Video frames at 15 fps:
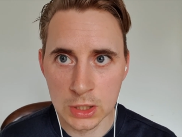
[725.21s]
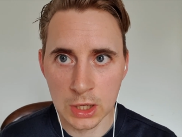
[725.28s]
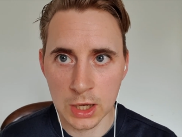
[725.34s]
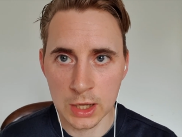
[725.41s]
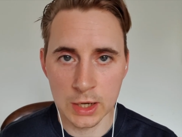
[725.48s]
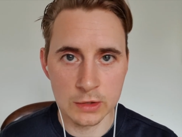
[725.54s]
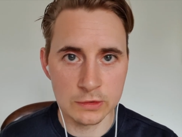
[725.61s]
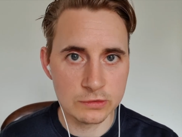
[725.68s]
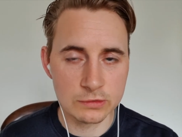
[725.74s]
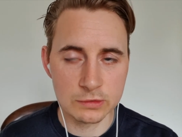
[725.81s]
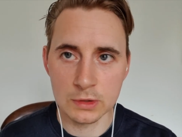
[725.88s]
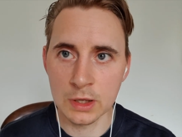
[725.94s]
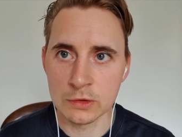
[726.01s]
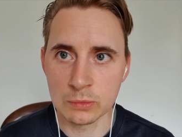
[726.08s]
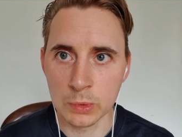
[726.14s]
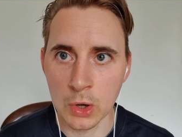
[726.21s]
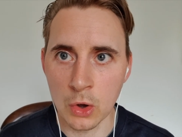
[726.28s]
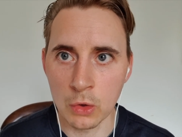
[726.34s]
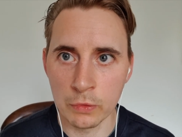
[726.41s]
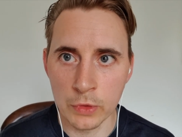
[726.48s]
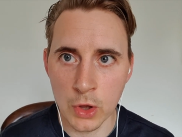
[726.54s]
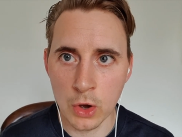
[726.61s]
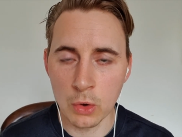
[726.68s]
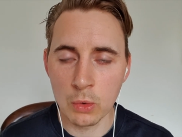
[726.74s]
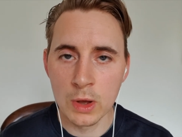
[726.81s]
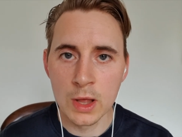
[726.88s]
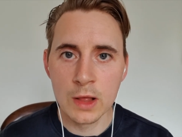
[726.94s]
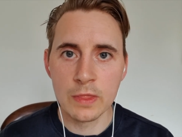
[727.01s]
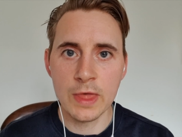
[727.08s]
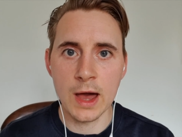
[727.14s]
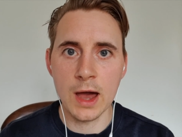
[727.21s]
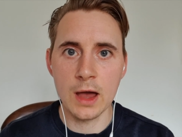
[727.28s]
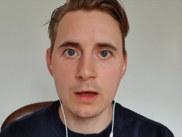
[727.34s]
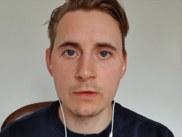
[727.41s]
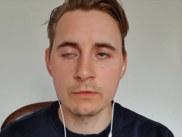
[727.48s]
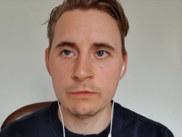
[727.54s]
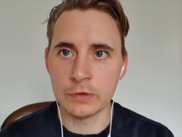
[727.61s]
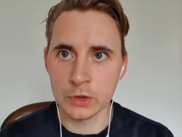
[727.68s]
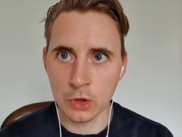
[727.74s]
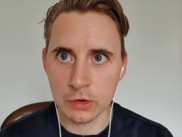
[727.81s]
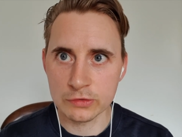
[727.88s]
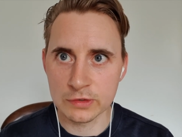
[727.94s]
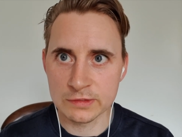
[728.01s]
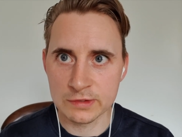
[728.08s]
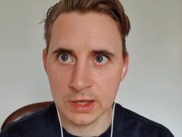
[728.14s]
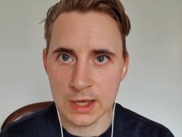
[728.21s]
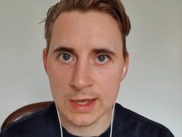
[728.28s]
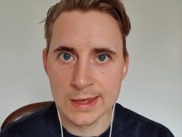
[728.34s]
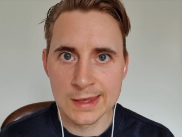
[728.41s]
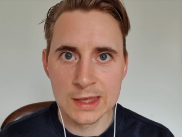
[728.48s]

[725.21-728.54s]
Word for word: And as, as we all know, that velocity